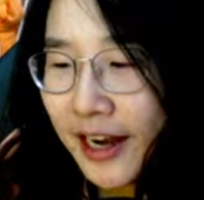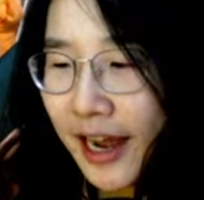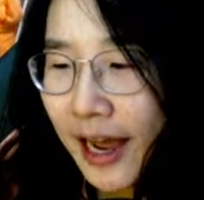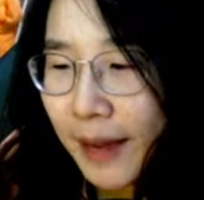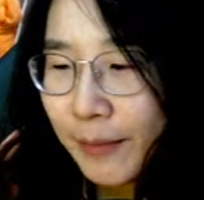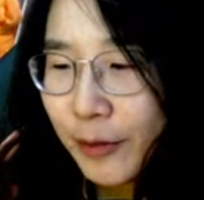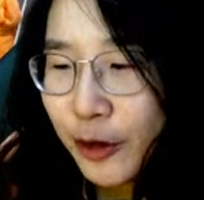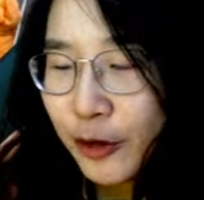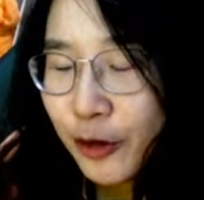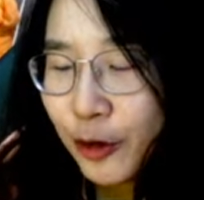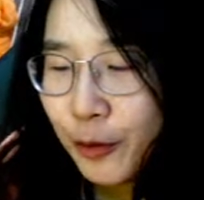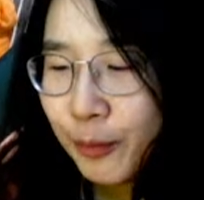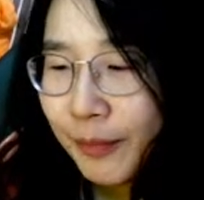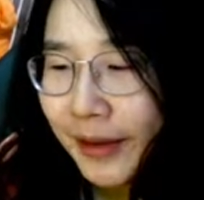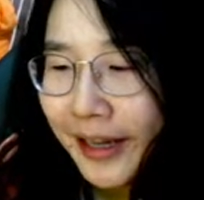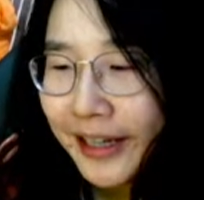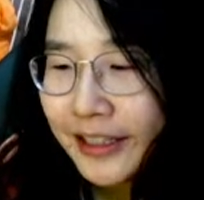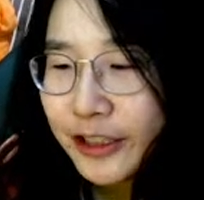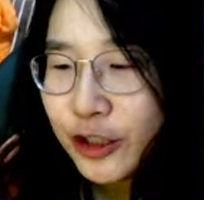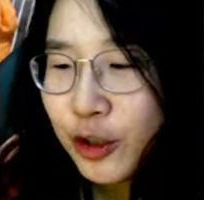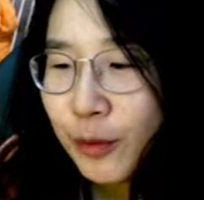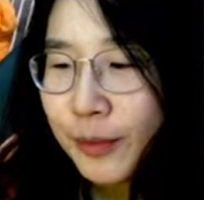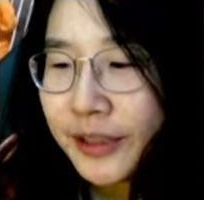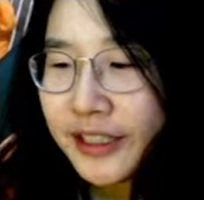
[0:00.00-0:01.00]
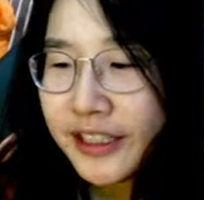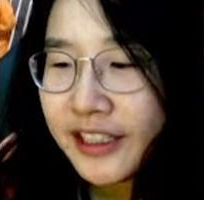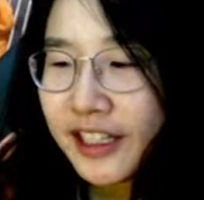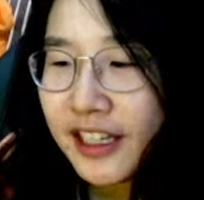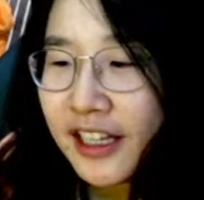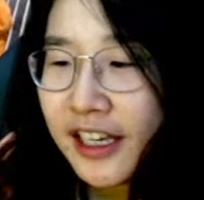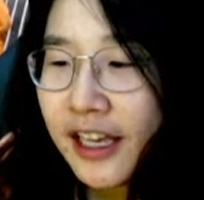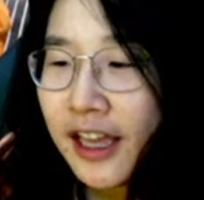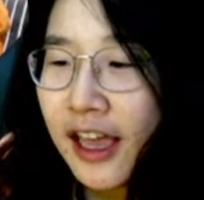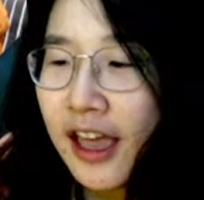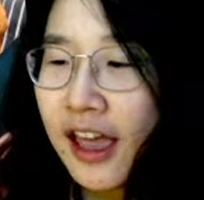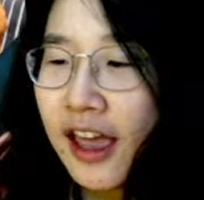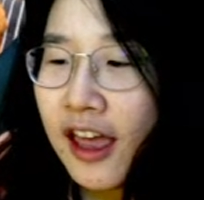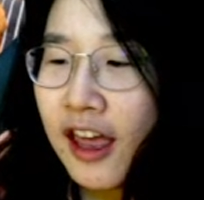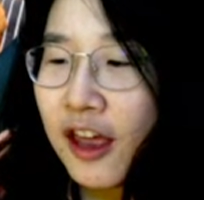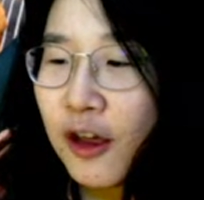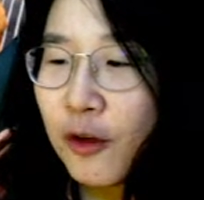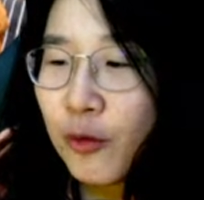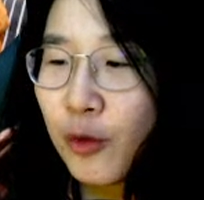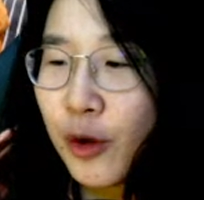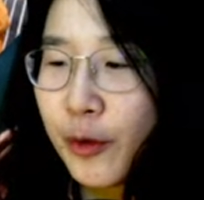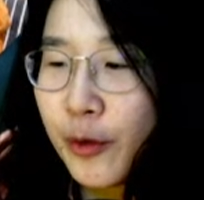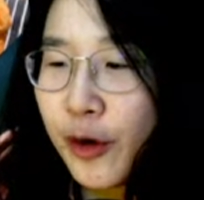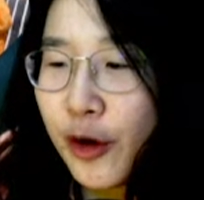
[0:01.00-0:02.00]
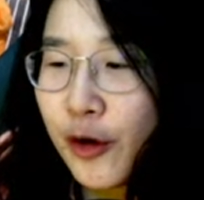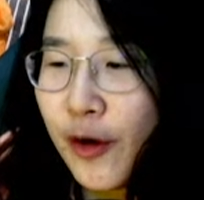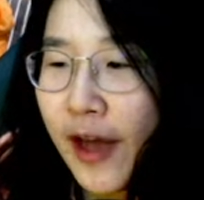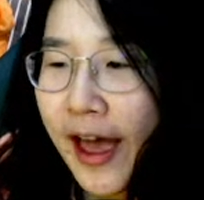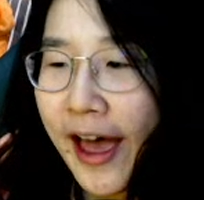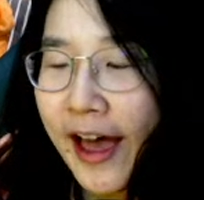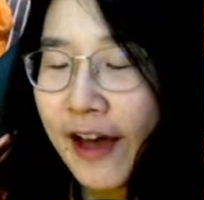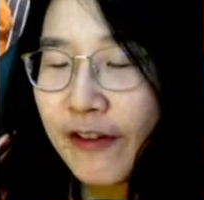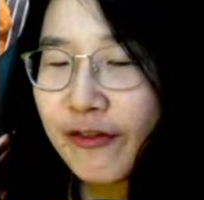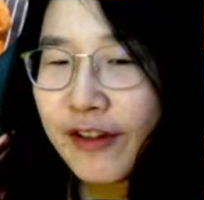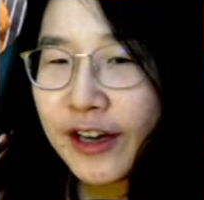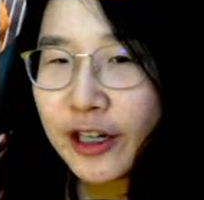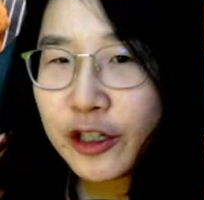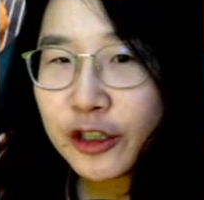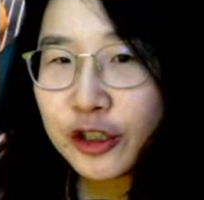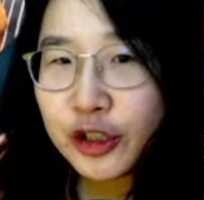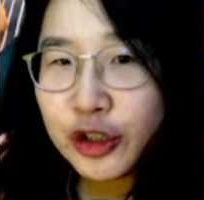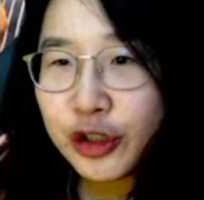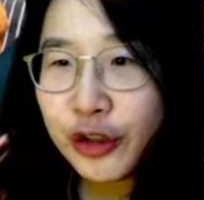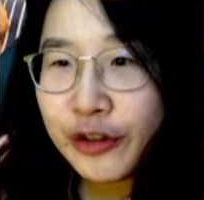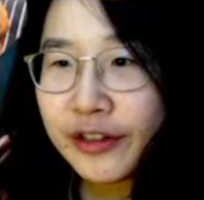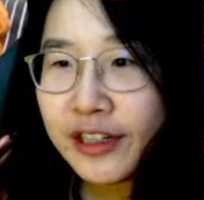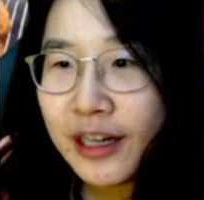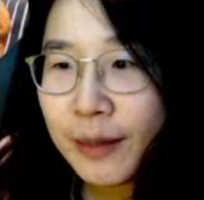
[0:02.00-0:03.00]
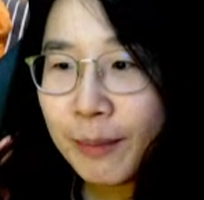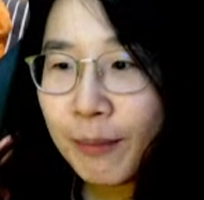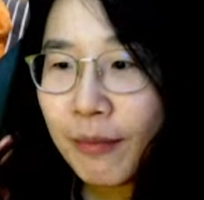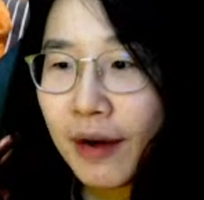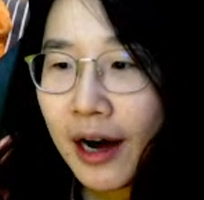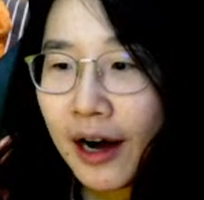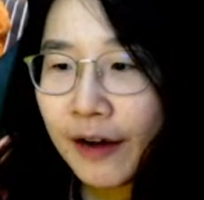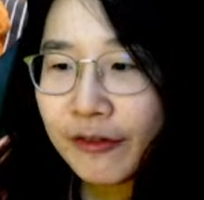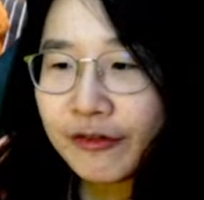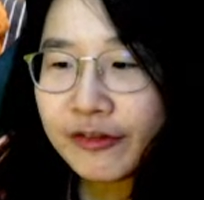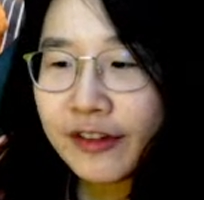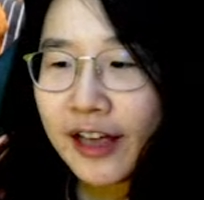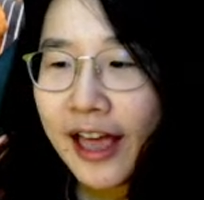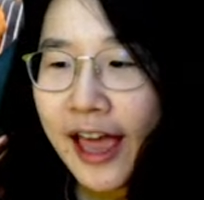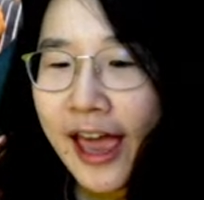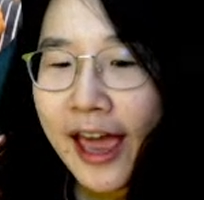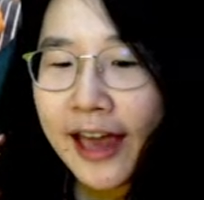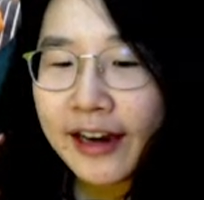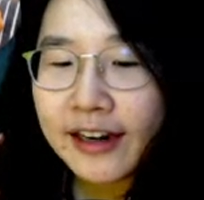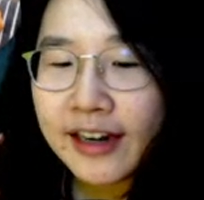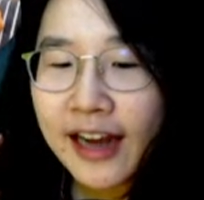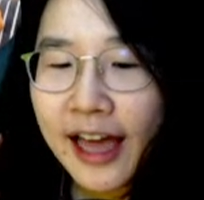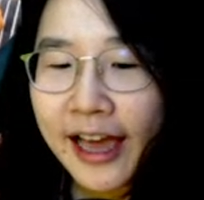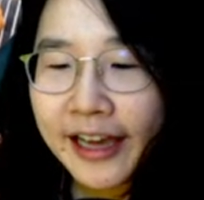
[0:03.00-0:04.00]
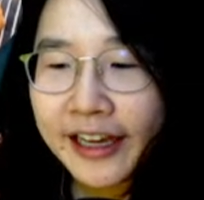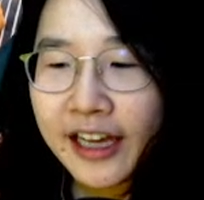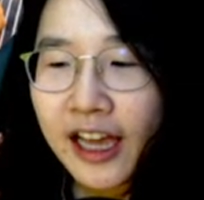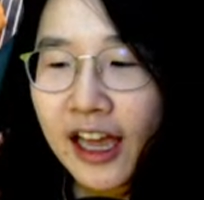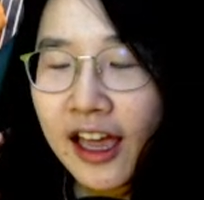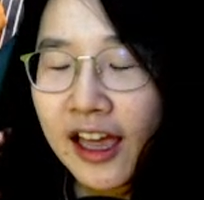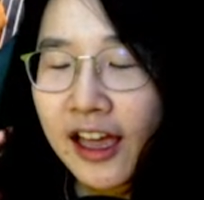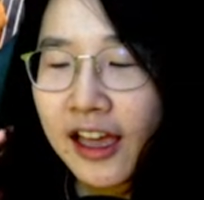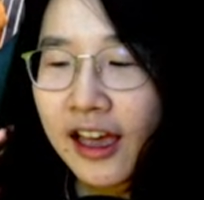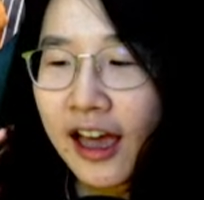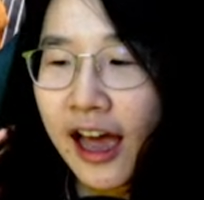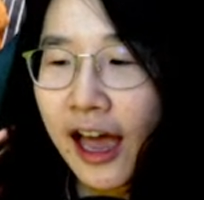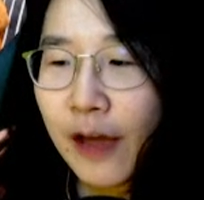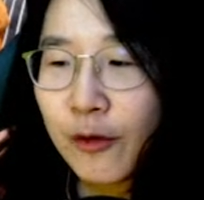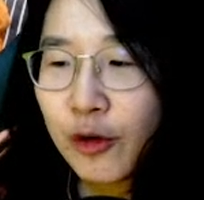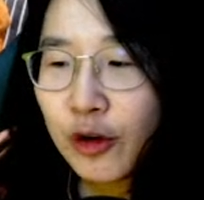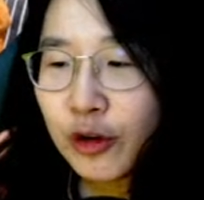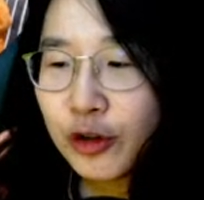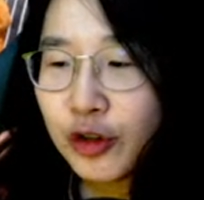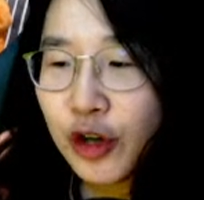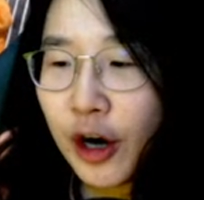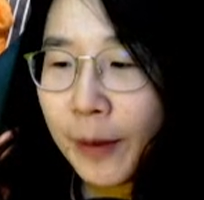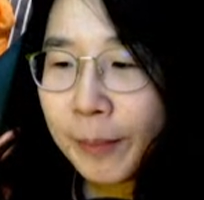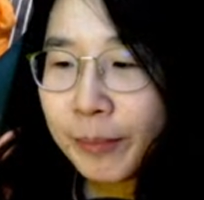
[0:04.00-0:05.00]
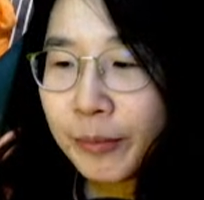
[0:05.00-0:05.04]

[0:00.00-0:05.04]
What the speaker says: going to make. So basically, we will have a controller above, and like I will drop